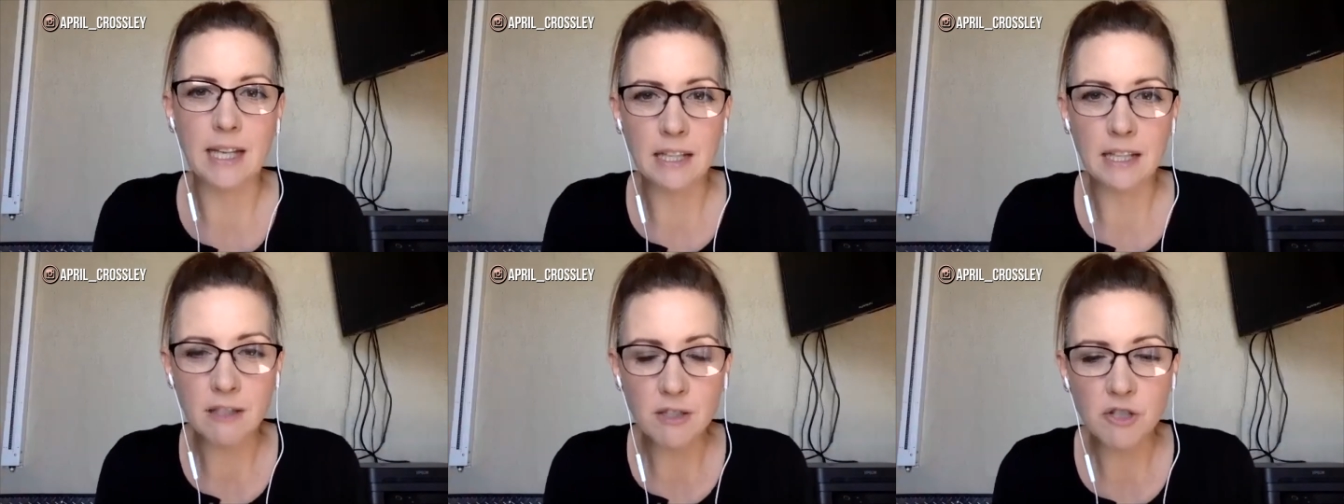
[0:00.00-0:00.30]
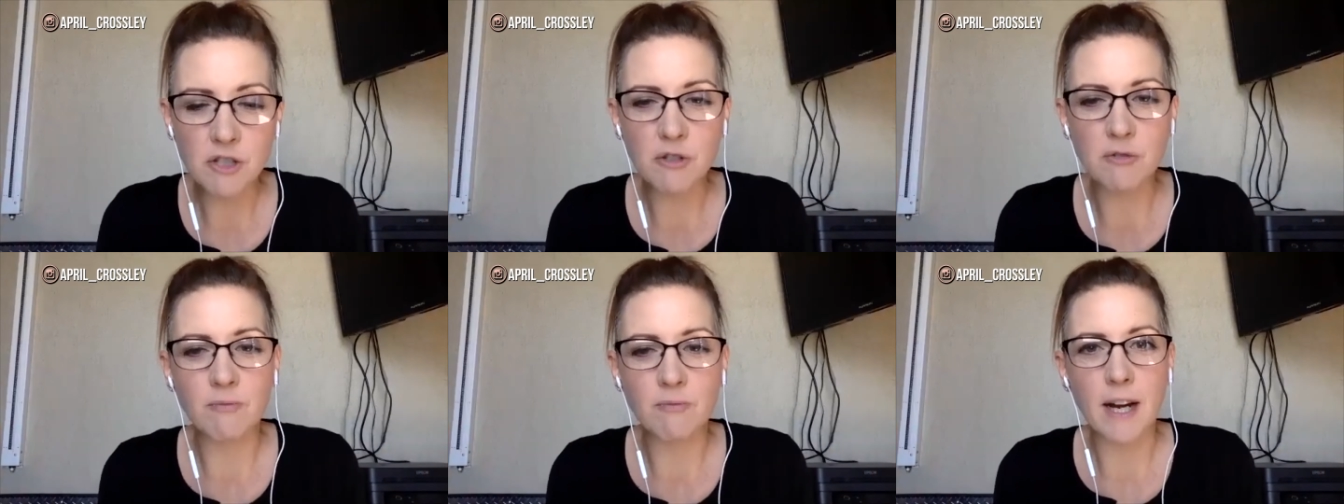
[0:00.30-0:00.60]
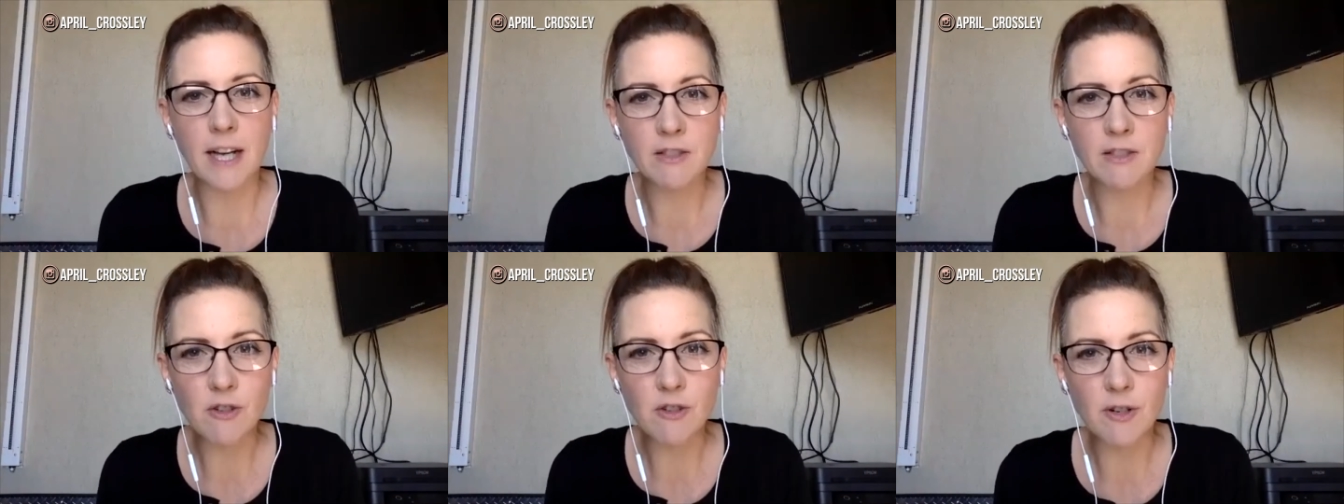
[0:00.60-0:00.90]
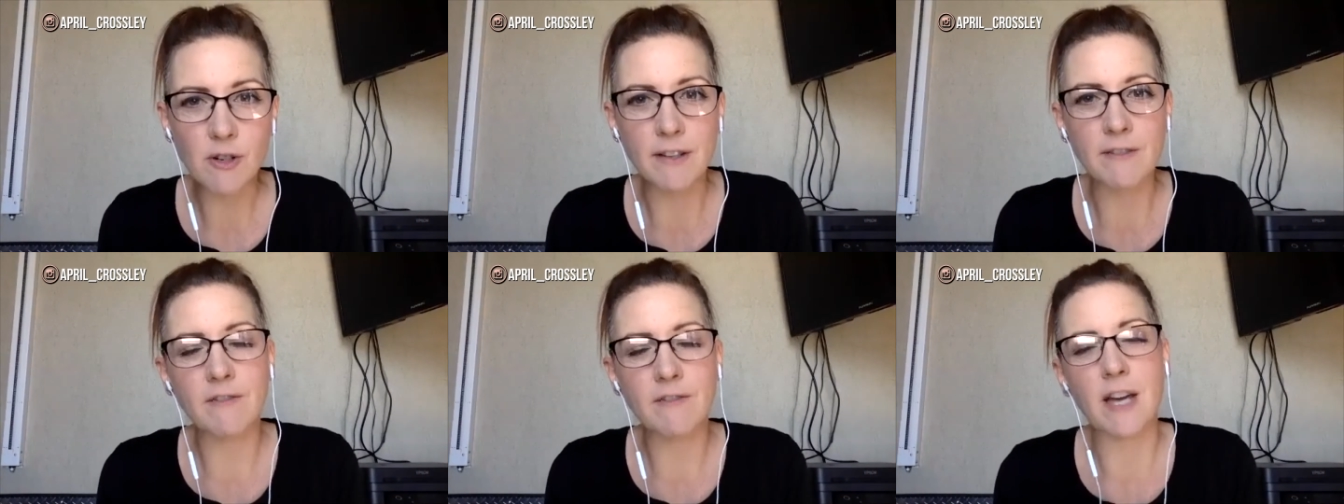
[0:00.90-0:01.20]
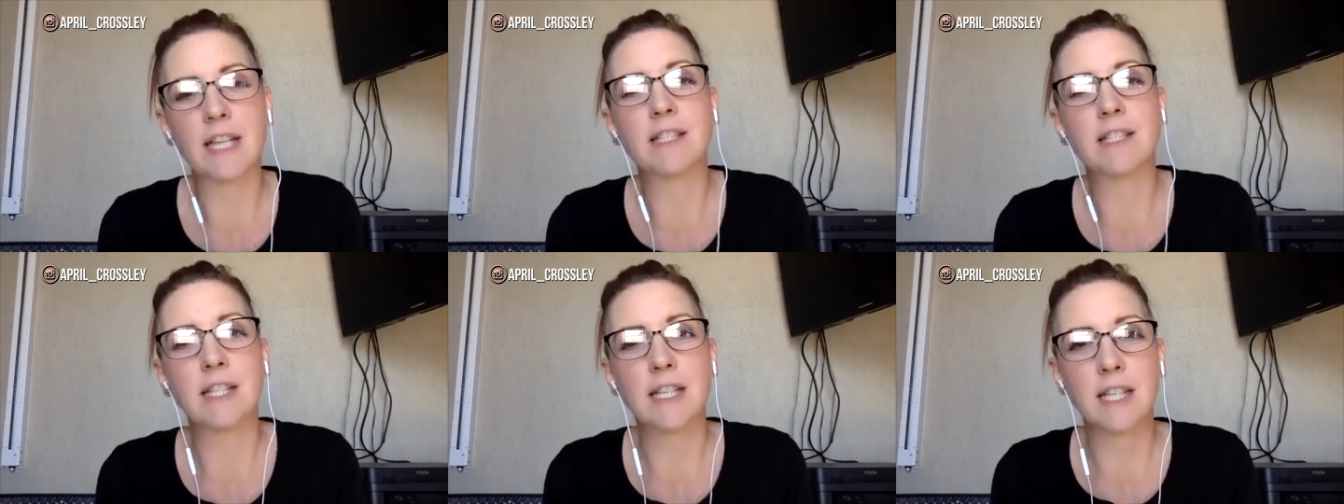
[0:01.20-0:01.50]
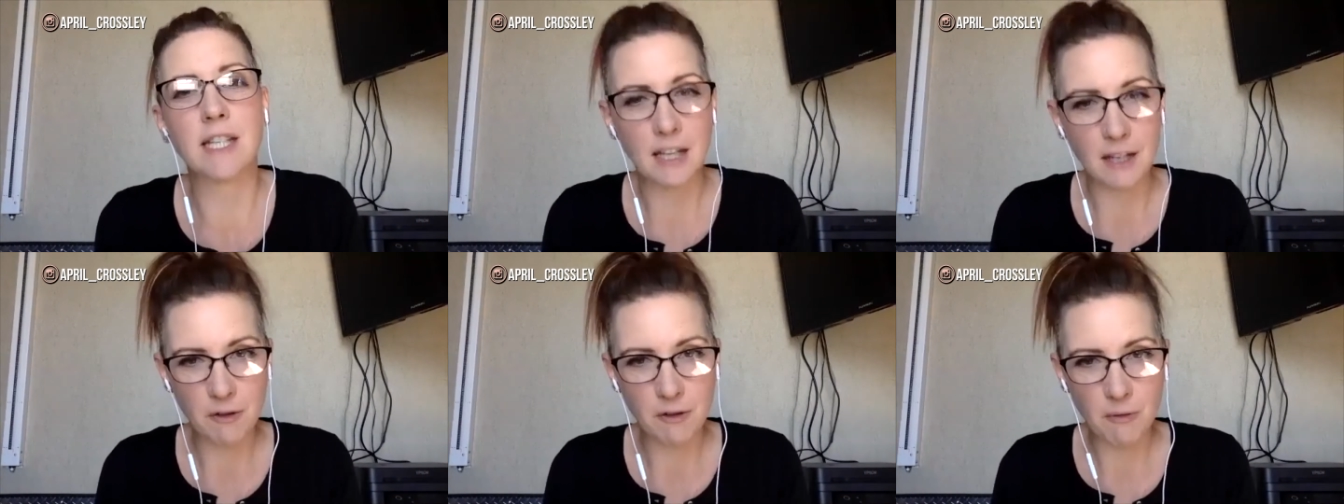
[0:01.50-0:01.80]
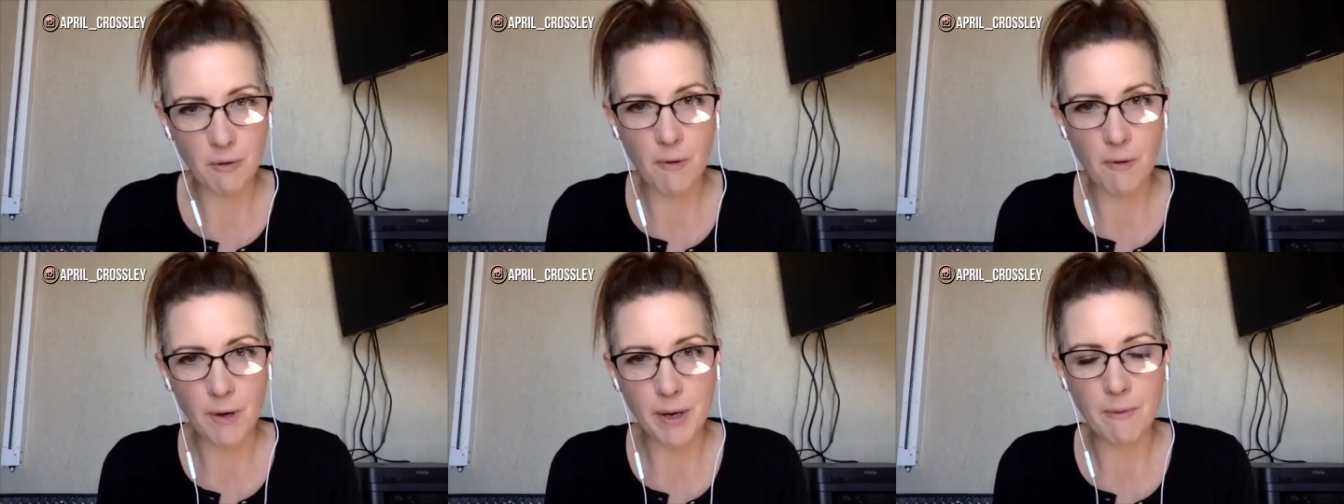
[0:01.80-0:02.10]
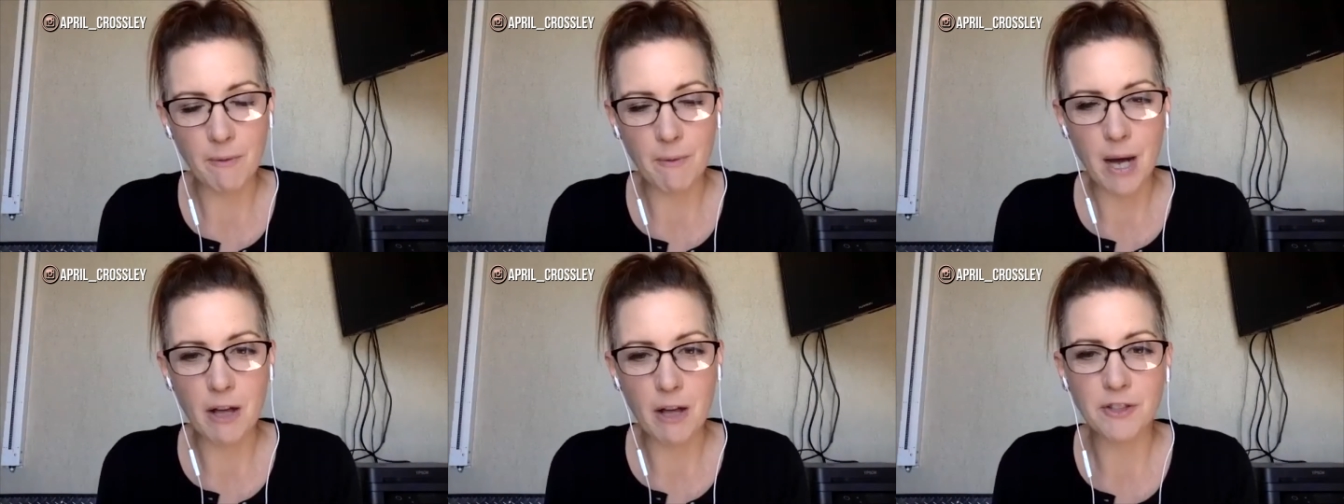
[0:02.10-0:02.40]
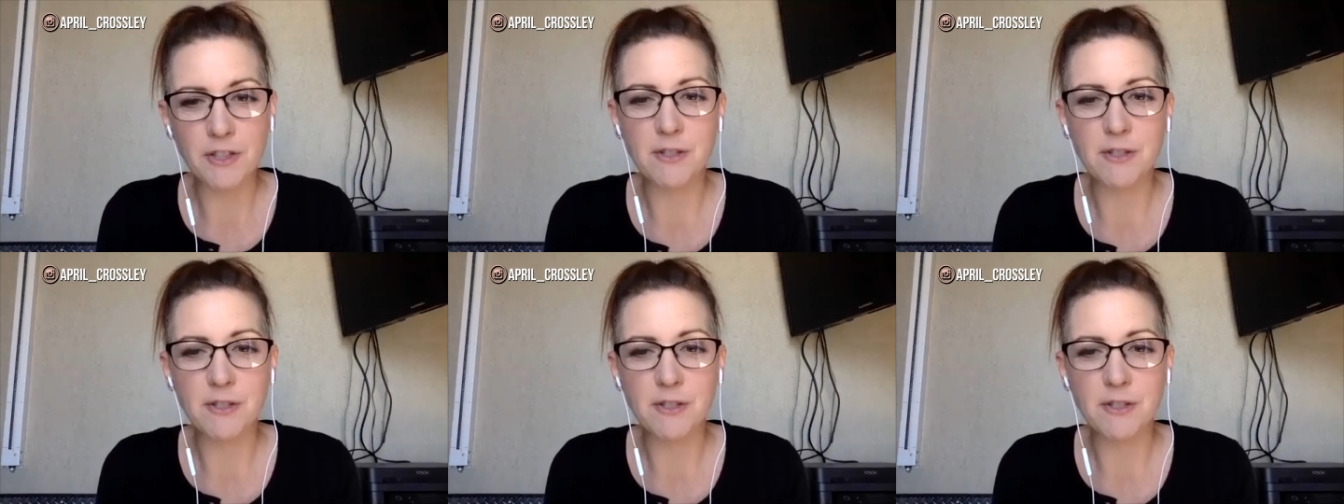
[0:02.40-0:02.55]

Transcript: into rental investing and growing wealth.